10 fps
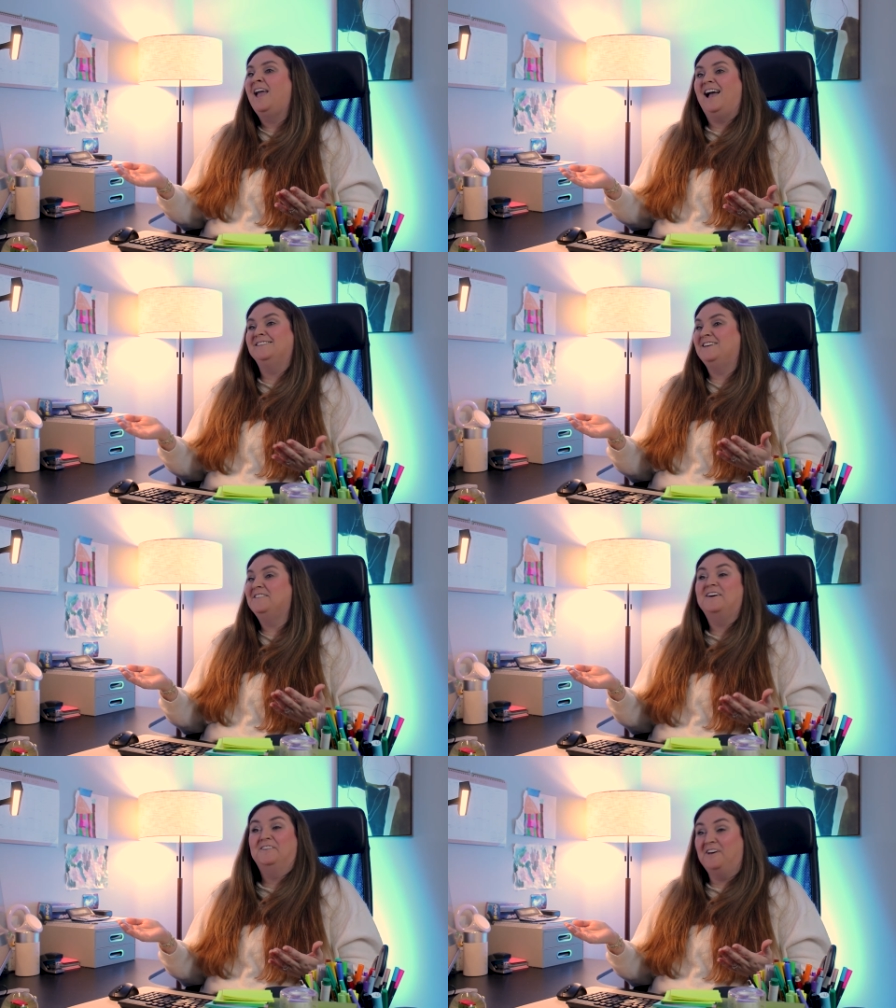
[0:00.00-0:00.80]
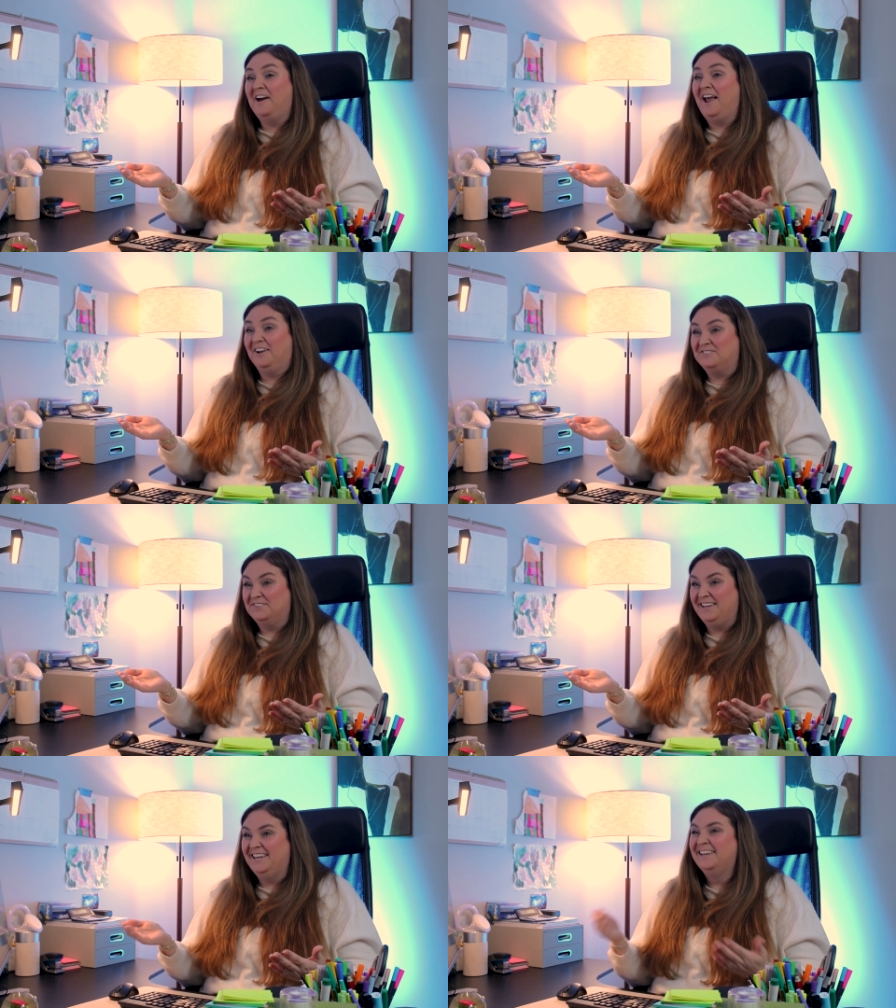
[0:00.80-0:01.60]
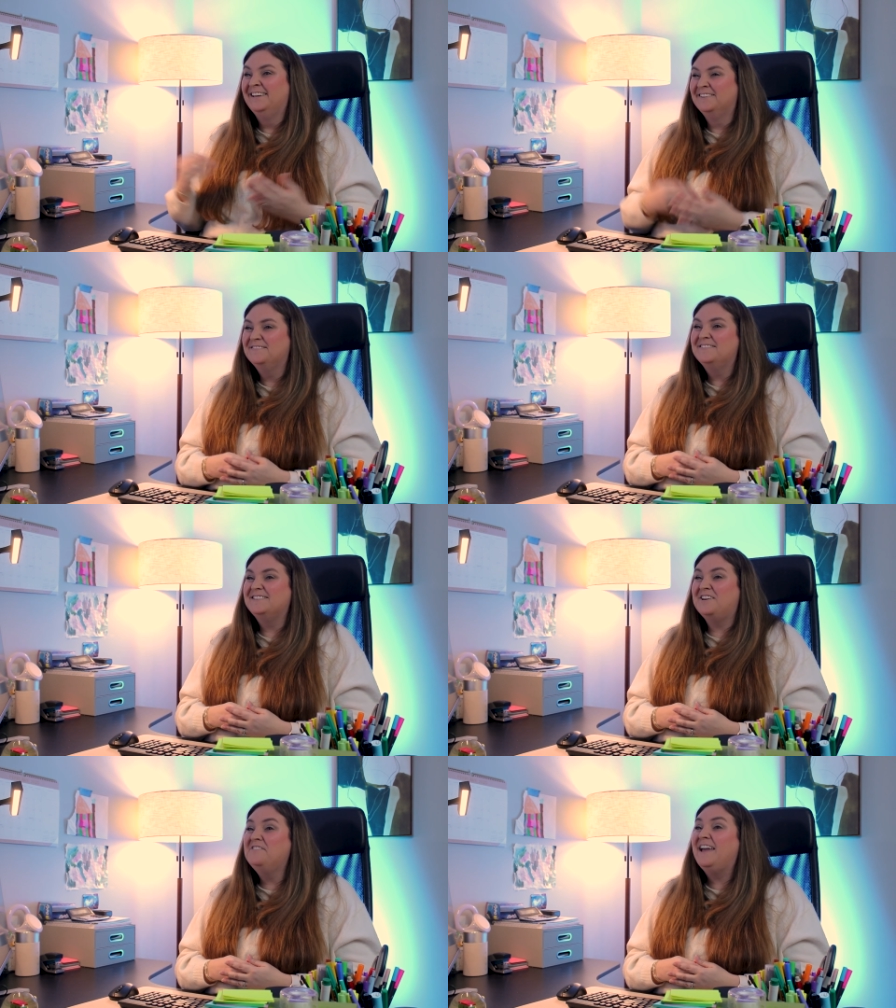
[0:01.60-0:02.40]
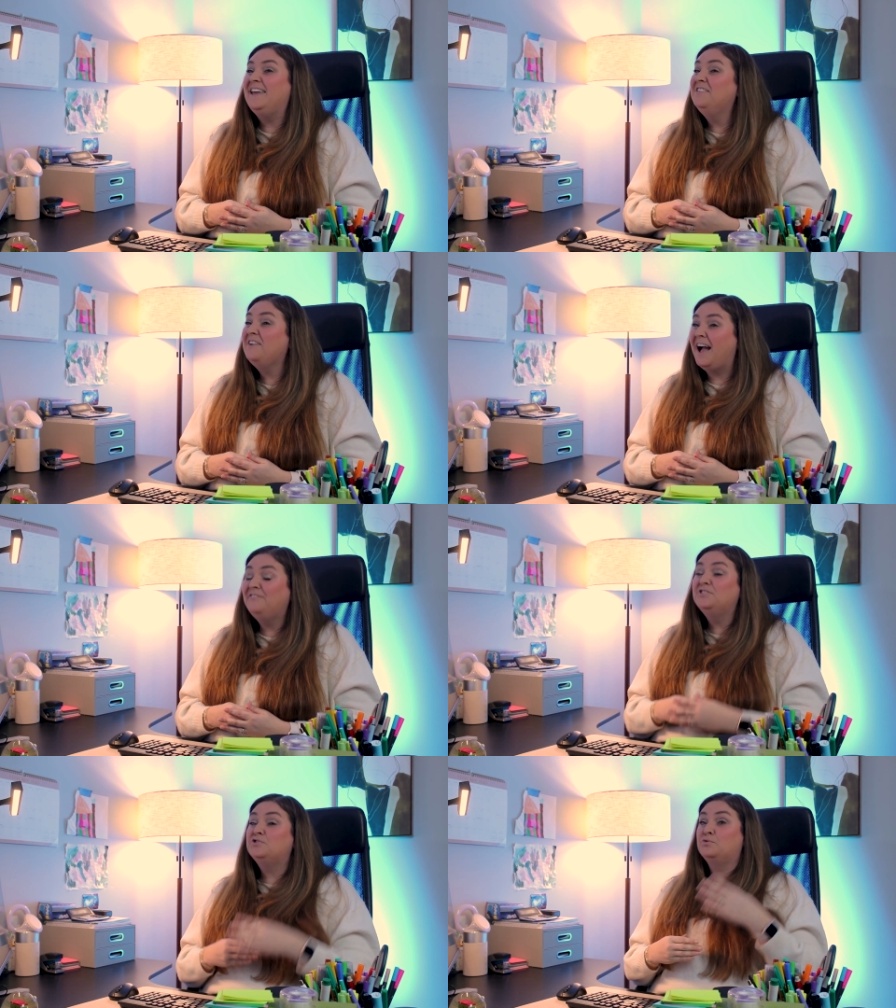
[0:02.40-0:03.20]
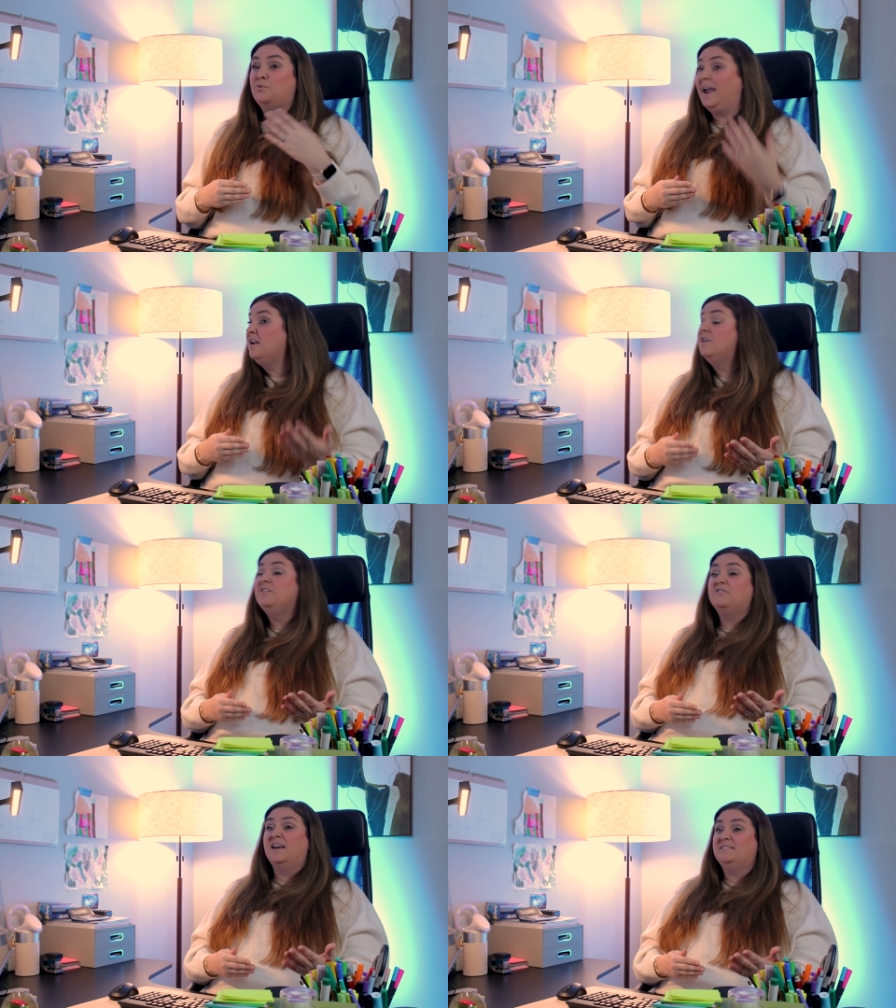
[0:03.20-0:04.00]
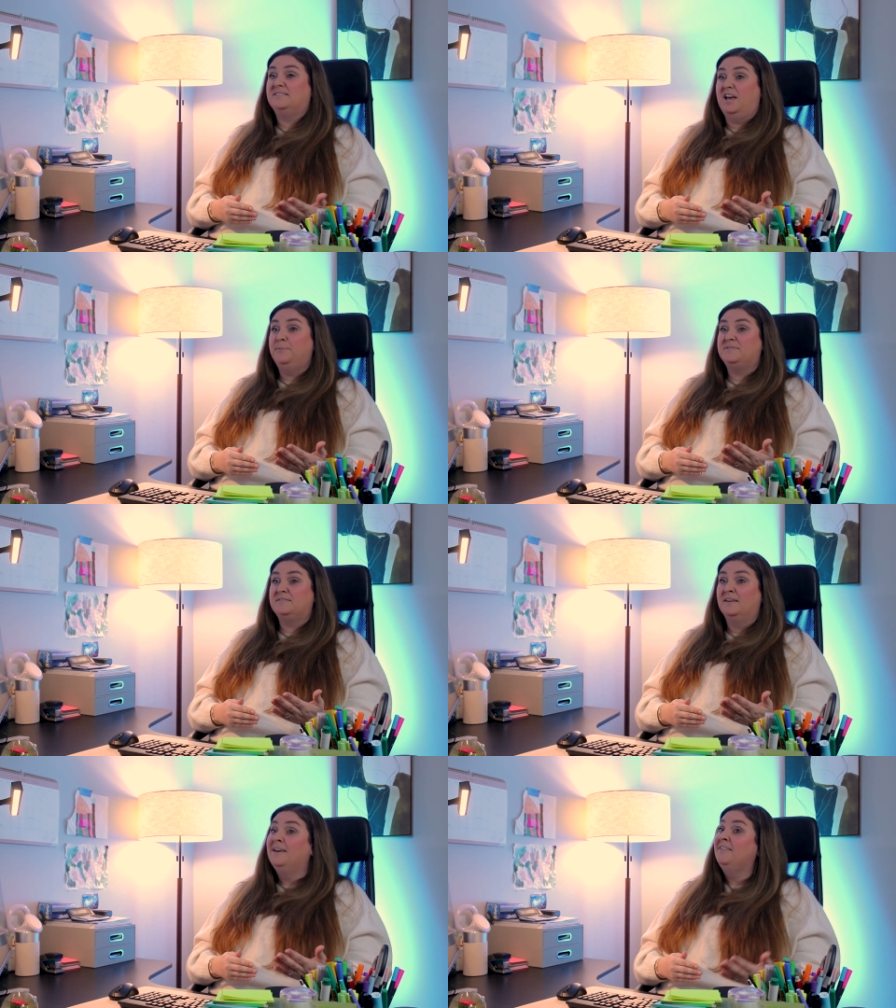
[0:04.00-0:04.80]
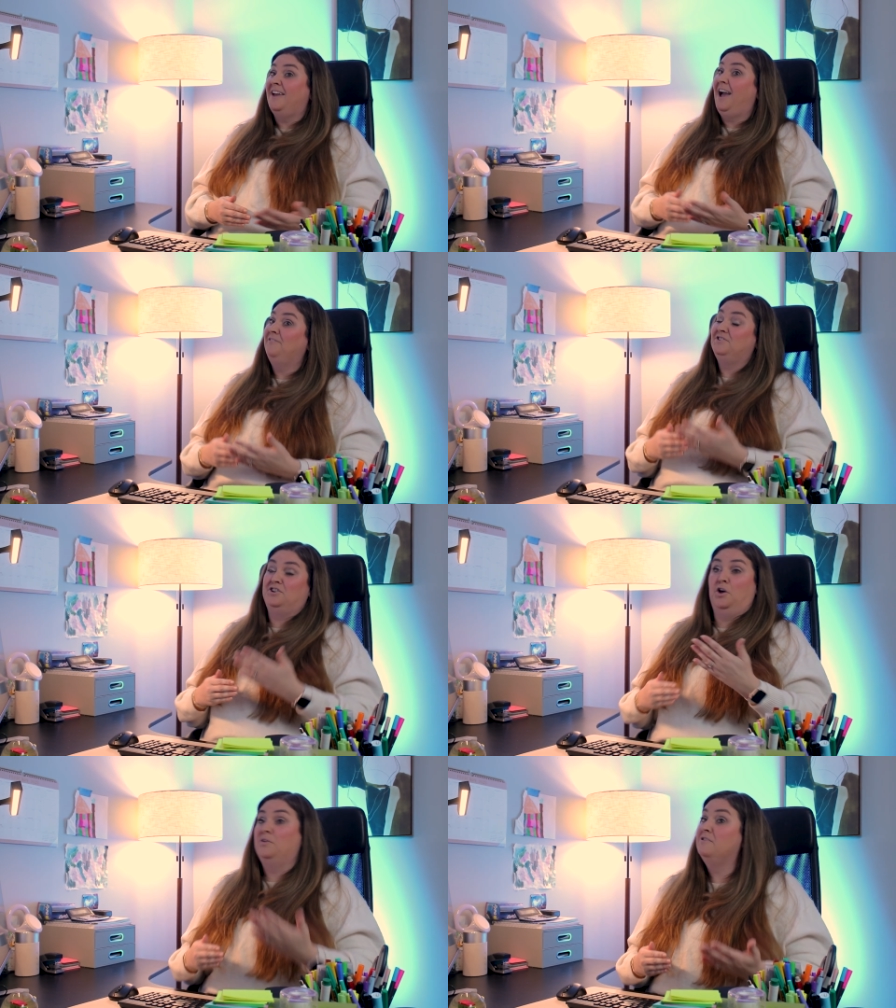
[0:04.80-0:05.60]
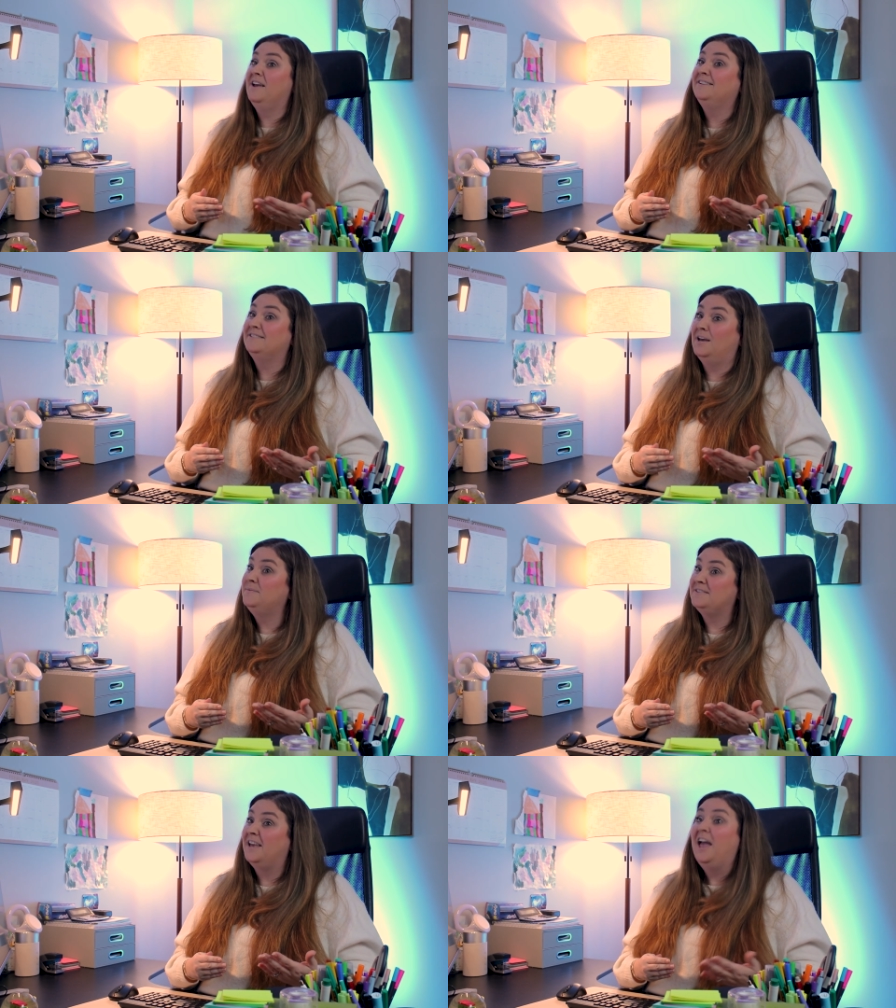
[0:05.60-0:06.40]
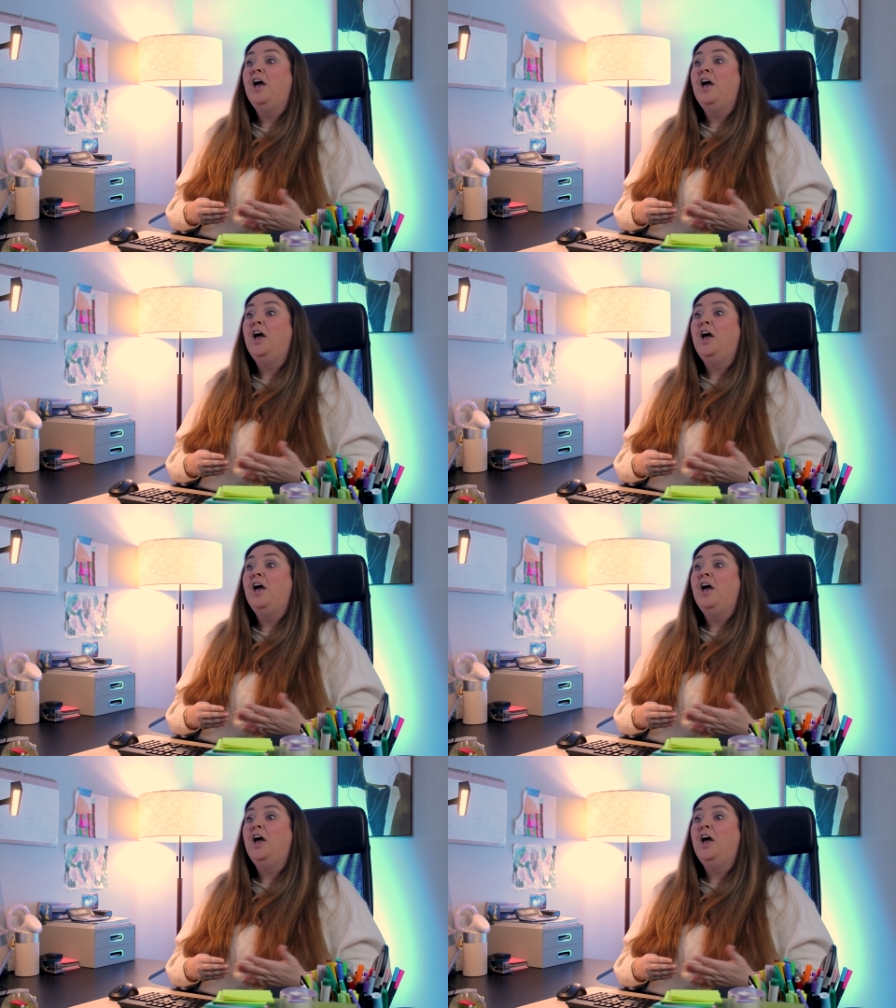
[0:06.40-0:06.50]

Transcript: I say that a lot, actually. So they either have to train on their next steps, they have to know their next steps,